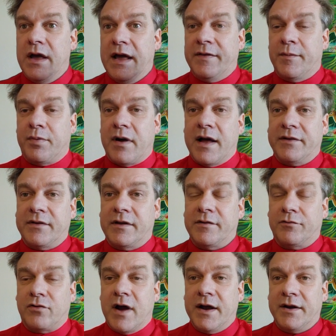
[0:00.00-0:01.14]
in the process
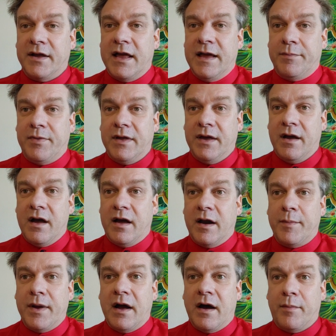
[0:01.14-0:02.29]
of trying to keep the
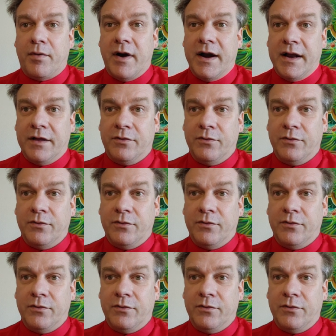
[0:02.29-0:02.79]
economy operating